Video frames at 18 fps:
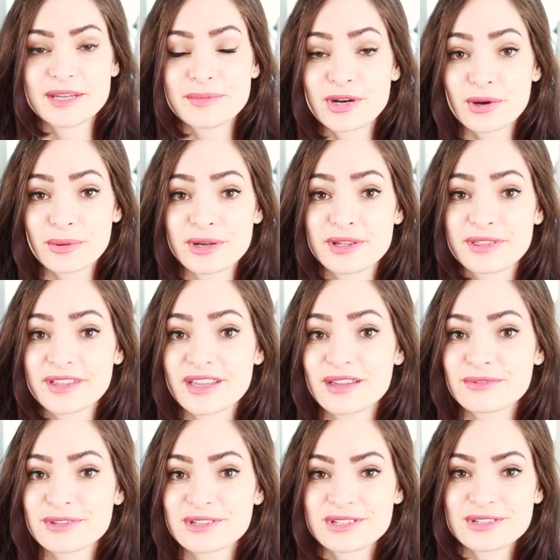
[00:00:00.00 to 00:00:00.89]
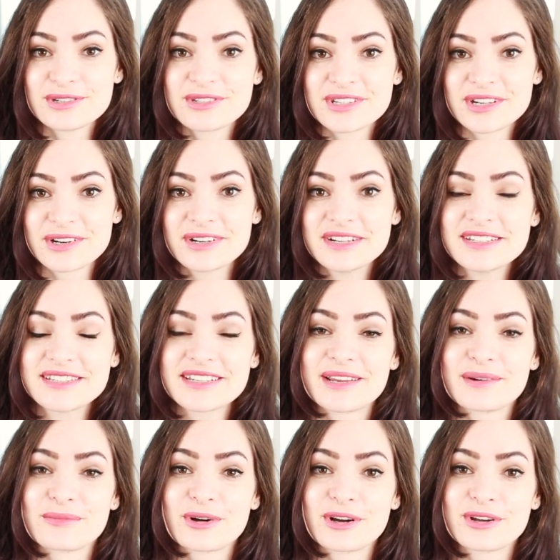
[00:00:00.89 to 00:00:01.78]
Let me know what you think of this new series
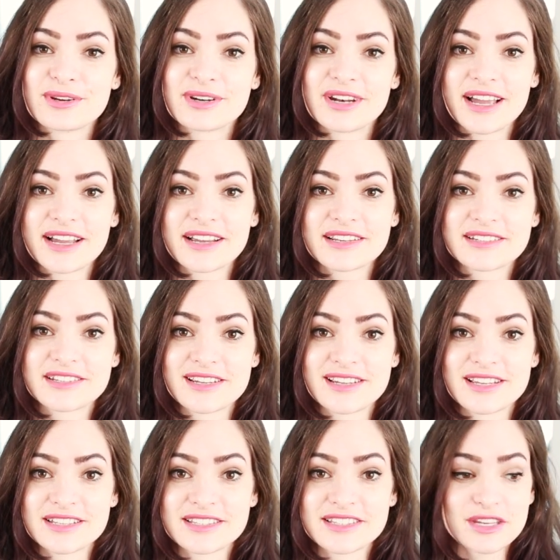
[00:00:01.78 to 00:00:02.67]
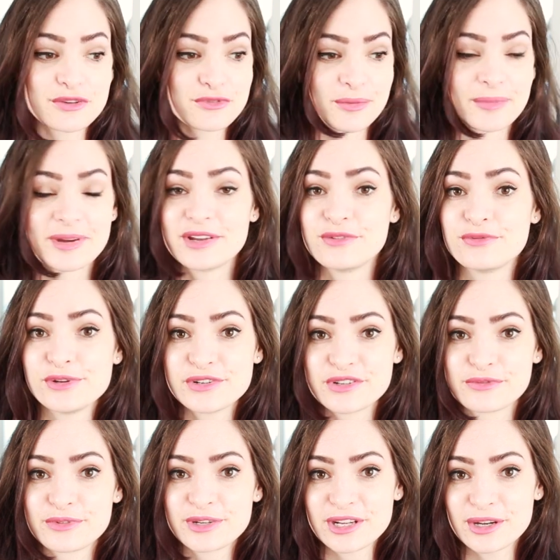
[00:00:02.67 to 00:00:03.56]
and what you'd like to see from it in
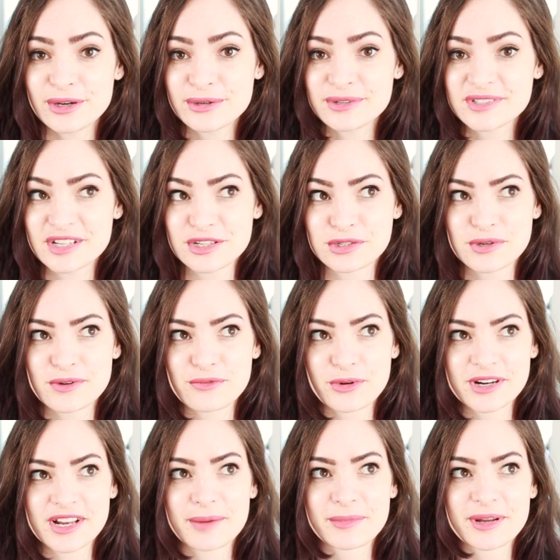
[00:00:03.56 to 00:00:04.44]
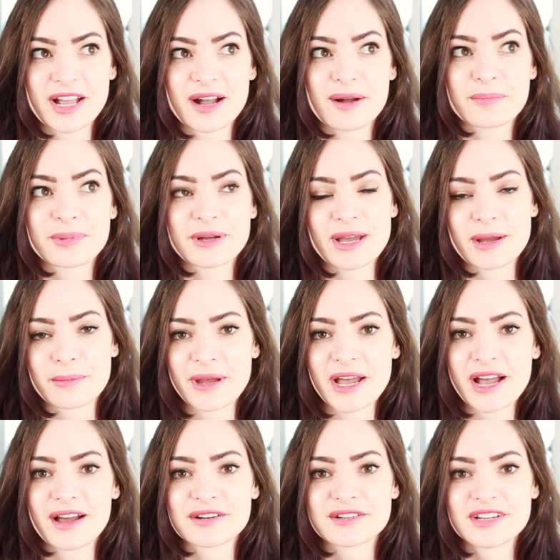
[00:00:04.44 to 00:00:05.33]
future videos. I do have one coming up
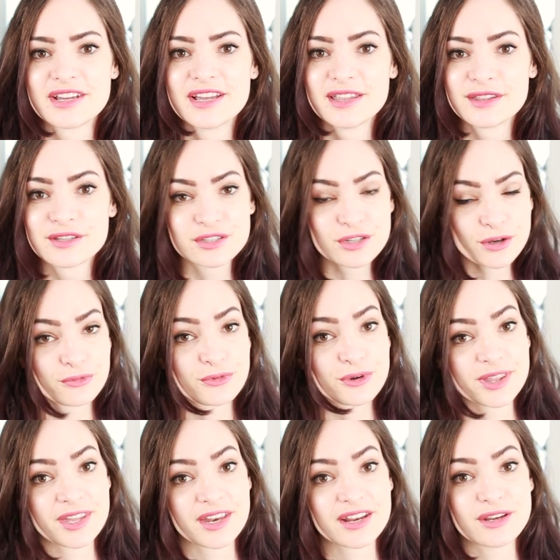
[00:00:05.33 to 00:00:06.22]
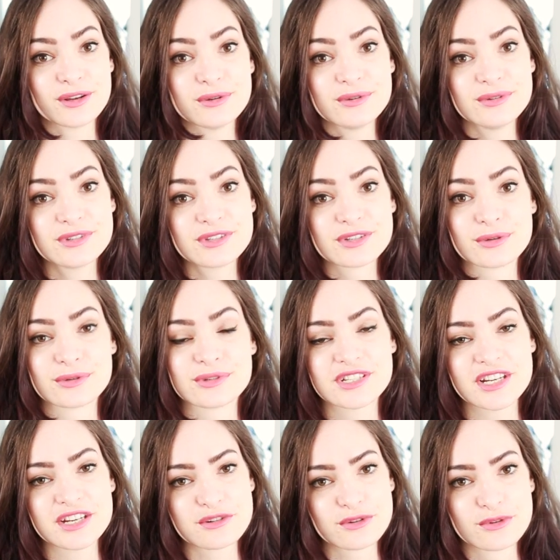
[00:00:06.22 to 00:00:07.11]
about the software that I use, so
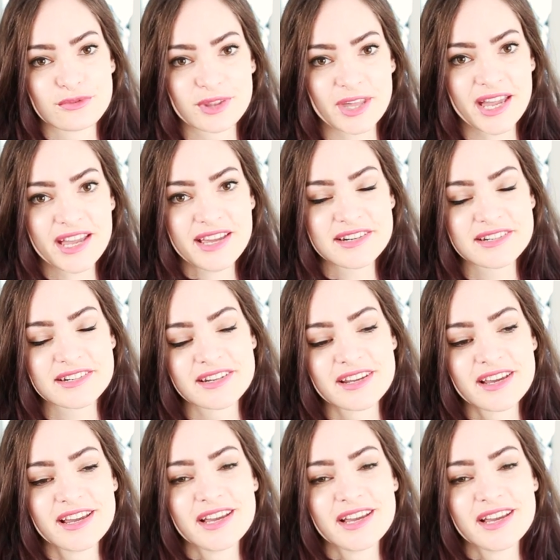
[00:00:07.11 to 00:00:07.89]
stay tuned for that.